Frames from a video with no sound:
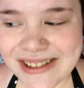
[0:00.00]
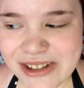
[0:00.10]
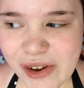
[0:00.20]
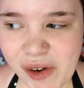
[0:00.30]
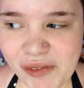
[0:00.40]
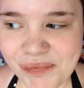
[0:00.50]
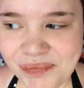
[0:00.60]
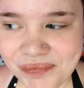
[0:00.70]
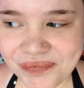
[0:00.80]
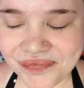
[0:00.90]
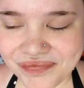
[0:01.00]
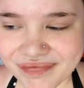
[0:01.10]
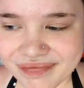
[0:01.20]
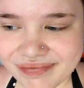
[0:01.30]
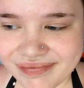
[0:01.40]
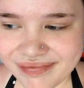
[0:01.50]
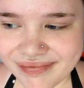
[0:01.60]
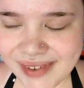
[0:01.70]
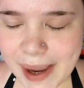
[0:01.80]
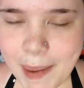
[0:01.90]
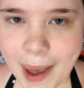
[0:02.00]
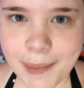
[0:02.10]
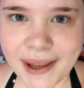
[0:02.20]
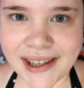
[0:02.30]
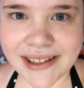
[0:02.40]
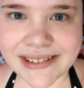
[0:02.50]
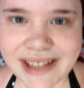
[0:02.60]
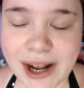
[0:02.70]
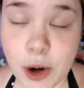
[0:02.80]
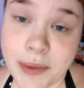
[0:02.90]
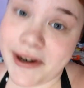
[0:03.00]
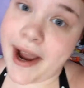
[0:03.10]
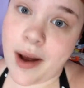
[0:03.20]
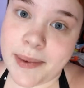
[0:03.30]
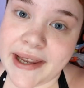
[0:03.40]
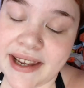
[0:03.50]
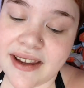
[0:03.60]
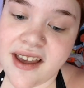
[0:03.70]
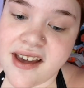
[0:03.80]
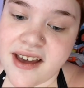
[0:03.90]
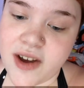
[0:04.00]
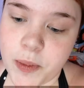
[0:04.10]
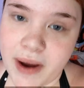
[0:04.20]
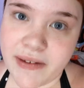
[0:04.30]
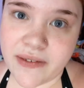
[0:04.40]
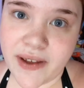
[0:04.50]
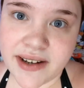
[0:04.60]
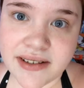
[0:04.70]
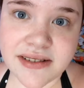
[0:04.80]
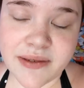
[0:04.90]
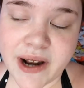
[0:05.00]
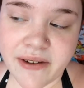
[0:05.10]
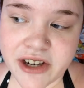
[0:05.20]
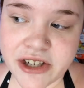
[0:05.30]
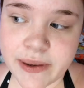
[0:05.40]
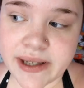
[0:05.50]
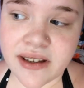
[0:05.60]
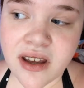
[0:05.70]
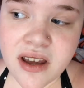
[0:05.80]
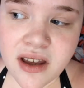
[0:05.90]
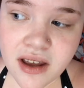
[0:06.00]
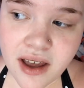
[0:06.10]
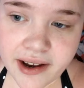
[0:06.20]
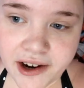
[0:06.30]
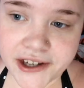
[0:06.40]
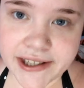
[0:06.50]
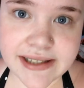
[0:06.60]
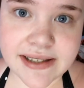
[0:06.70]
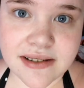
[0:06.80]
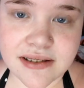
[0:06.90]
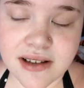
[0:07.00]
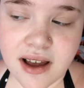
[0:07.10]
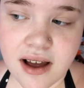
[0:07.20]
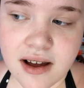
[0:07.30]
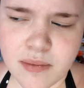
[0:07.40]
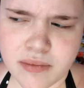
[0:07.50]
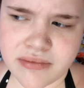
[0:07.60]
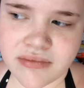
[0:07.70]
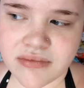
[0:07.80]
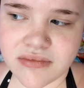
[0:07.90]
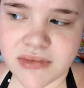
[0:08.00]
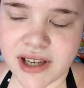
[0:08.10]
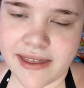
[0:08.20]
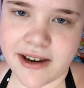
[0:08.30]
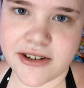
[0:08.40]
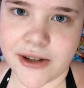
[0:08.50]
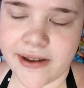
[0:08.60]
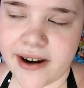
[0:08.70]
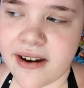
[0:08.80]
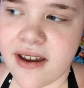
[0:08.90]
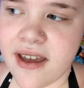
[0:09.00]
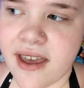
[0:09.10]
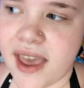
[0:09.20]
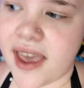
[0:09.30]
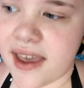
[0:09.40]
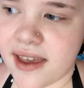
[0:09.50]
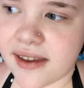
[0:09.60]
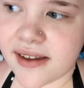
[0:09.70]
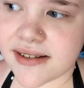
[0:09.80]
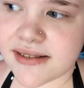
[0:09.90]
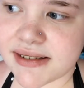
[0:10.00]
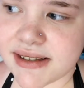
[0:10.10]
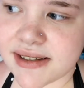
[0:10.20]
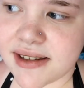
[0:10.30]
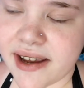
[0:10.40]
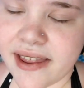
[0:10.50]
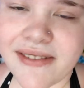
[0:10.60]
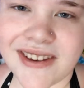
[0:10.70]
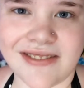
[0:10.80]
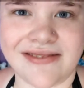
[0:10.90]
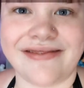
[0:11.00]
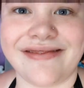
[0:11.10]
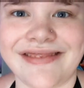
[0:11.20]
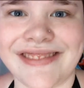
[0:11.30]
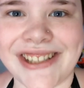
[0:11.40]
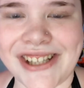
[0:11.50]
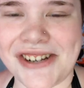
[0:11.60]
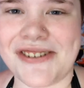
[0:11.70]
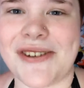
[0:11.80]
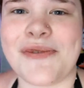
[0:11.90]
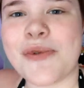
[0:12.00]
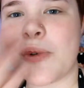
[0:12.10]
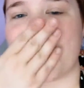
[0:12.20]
So I'm happy. I hope you're happy. I hope you're having fun, whatever you're doing at Carly's. Um, I think you're still there. And I love you. I'll talk to you soon.